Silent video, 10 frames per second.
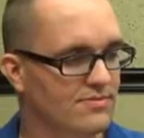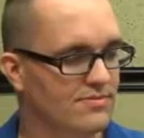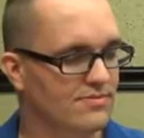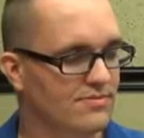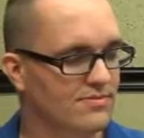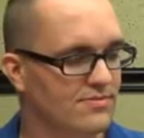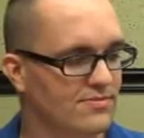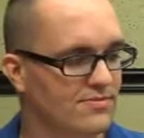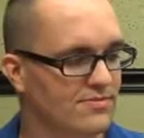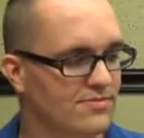
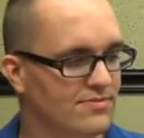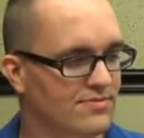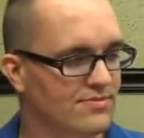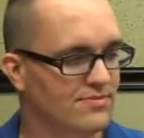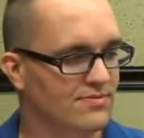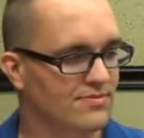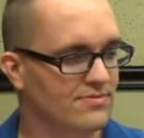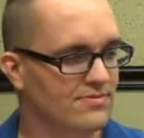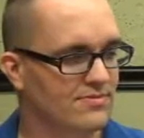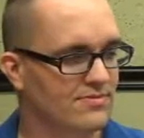
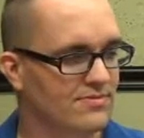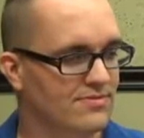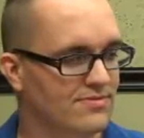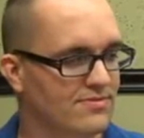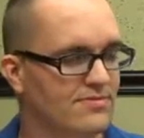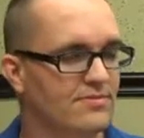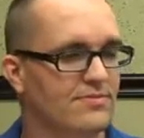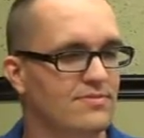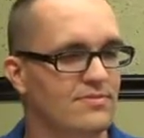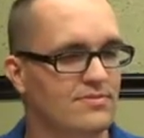
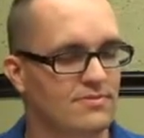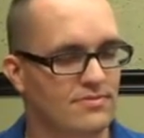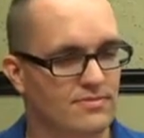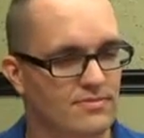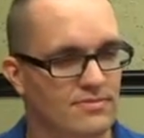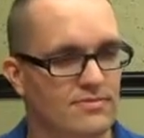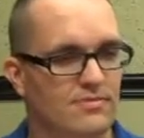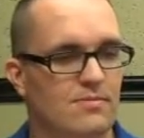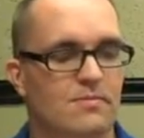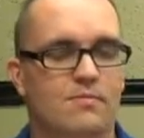
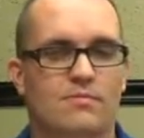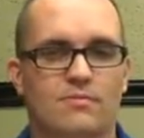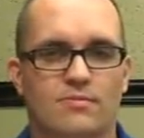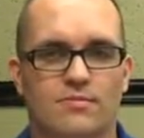This person isn't speaking.